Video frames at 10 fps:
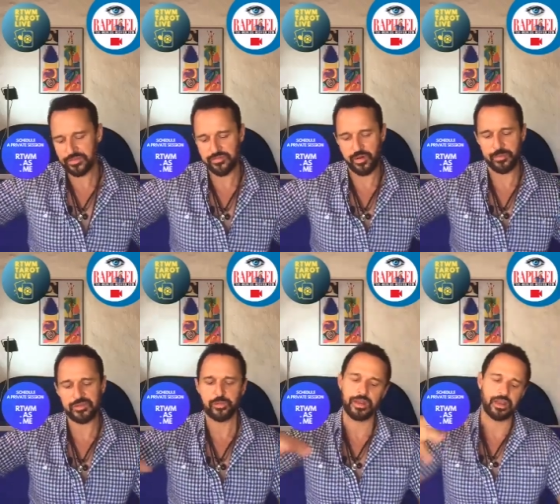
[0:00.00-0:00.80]
from
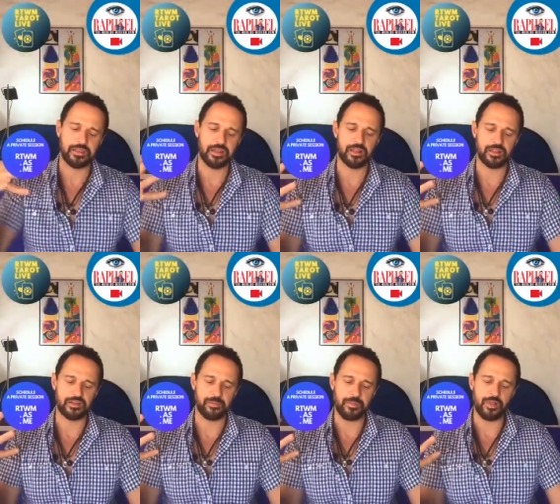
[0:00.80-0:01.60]
as well. I think a lot
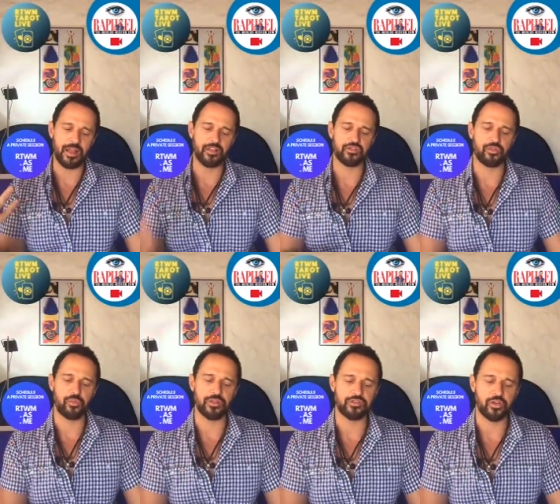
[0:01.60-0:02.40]
of people are going to
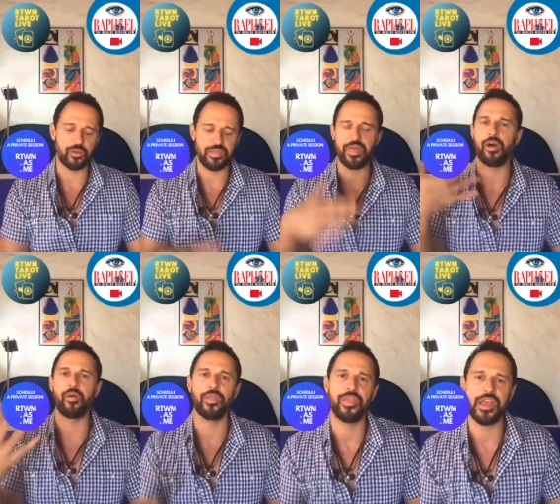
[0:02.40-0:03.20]
want to create their
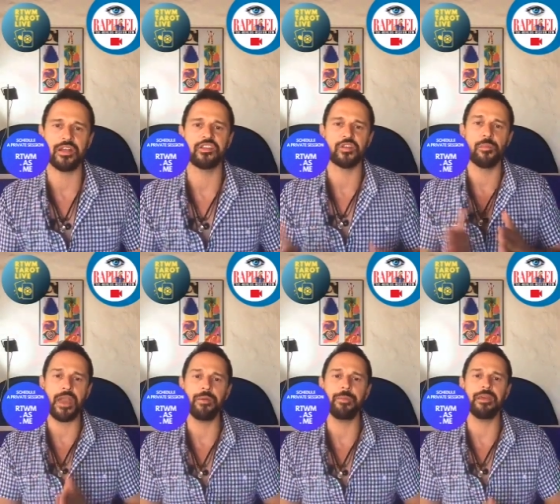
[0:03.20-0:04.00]
own thing. So
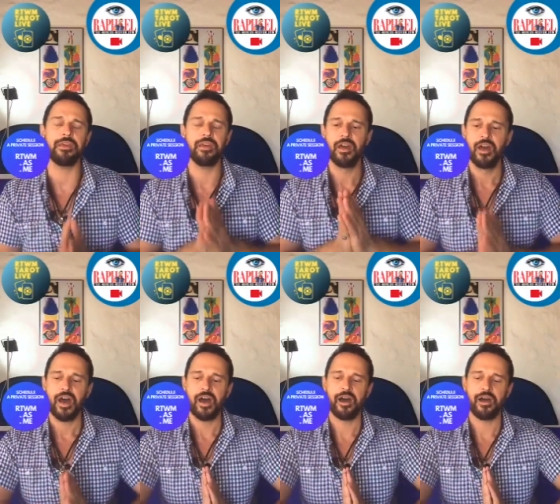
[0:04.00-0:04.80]
maybe
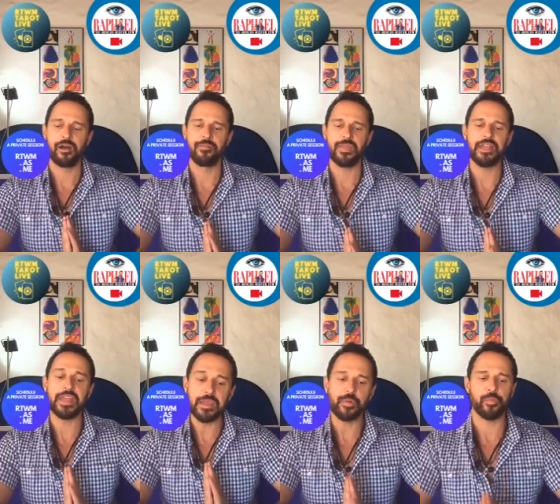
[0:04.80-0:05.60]

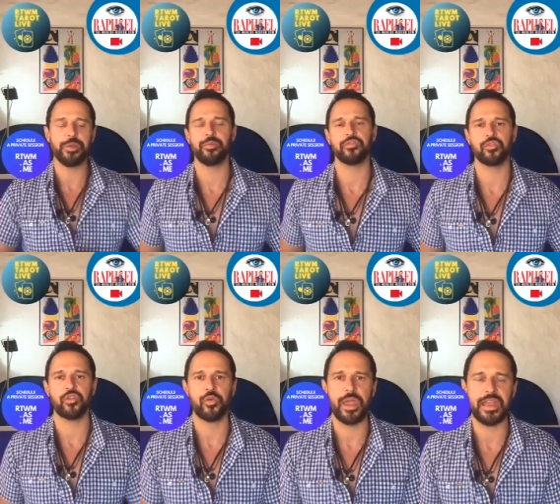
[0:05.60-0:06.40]
enable people to
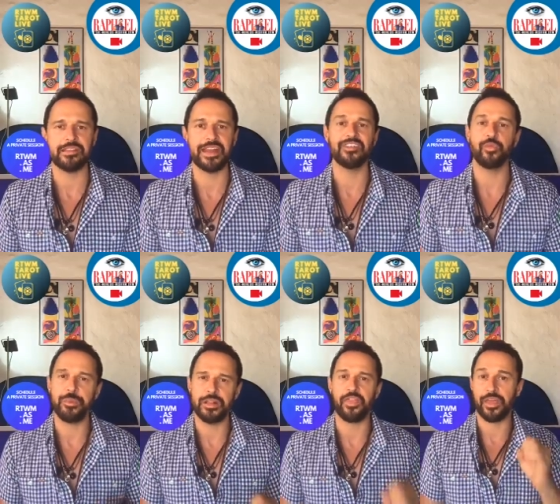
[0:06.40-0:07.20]
create and to
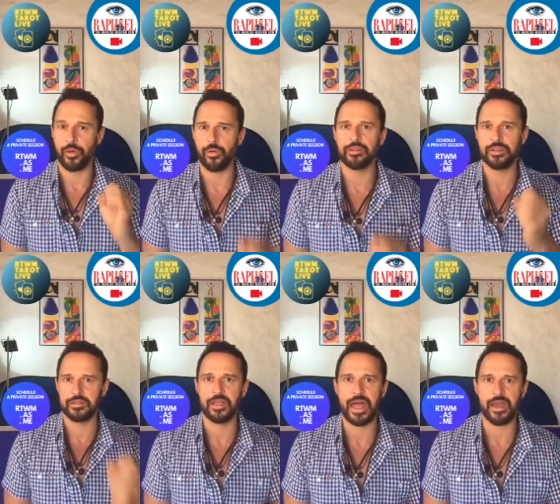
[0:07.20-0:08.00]
build their own
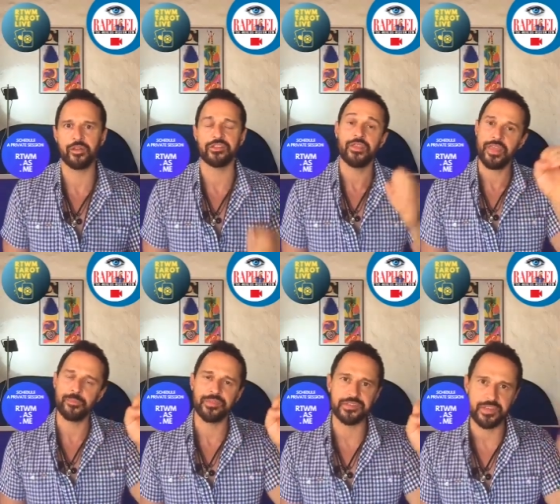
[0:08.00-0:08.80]
little house
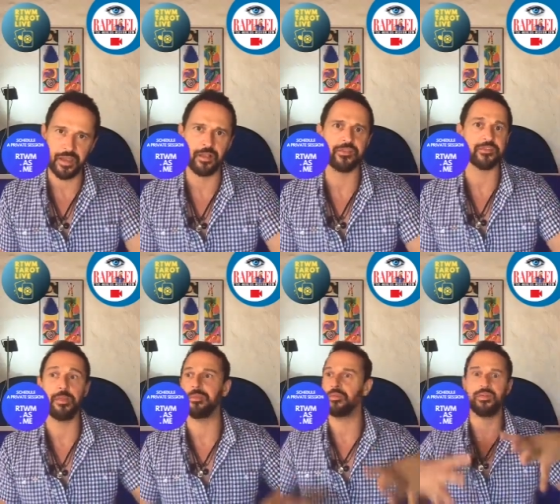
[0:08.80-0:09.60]
themselves,
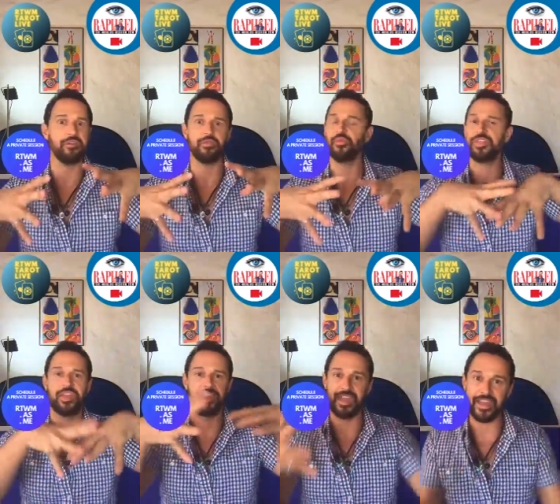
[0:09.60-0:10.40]
maybe even with
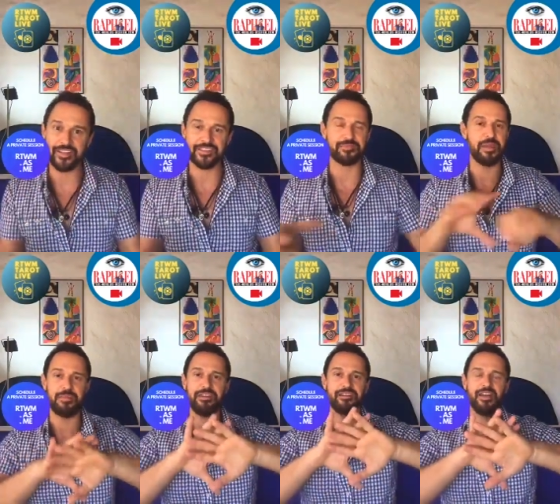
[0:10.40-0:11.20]
their hands,
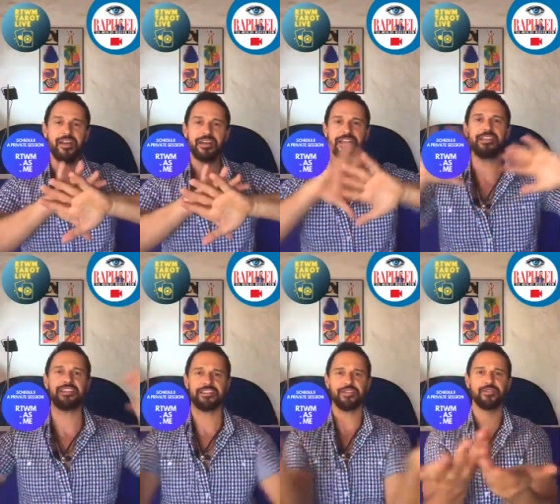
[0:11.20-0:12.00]
maybe
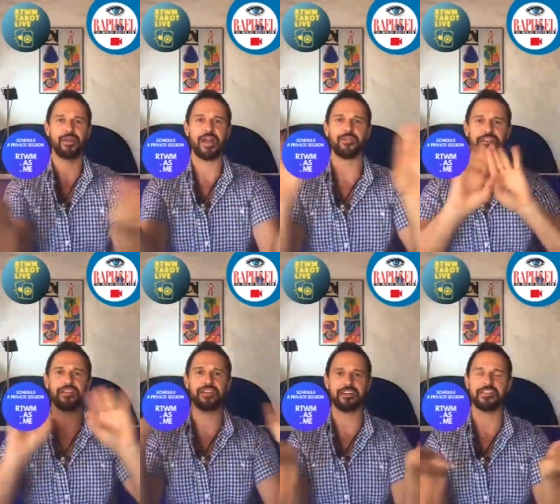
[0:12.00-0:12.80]
kits, you know, housing
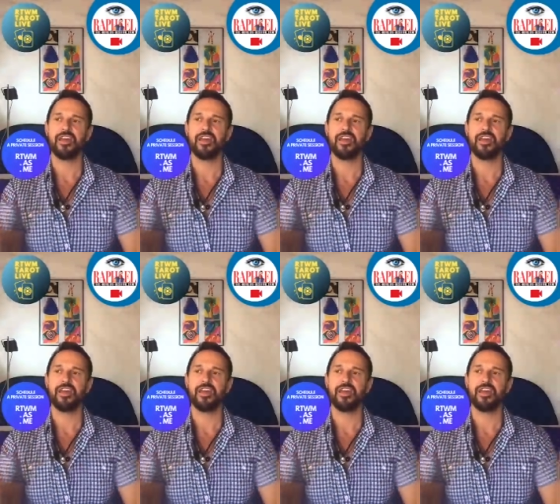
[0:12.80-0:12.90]
kit.